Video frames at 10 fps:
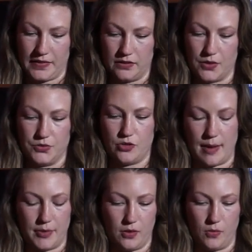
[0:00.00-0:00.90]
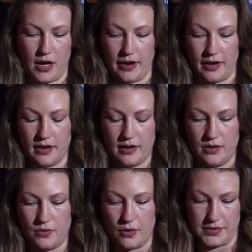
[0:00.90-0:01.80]
those tropical water
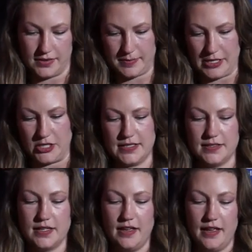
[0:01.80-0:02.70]
corals and sponges.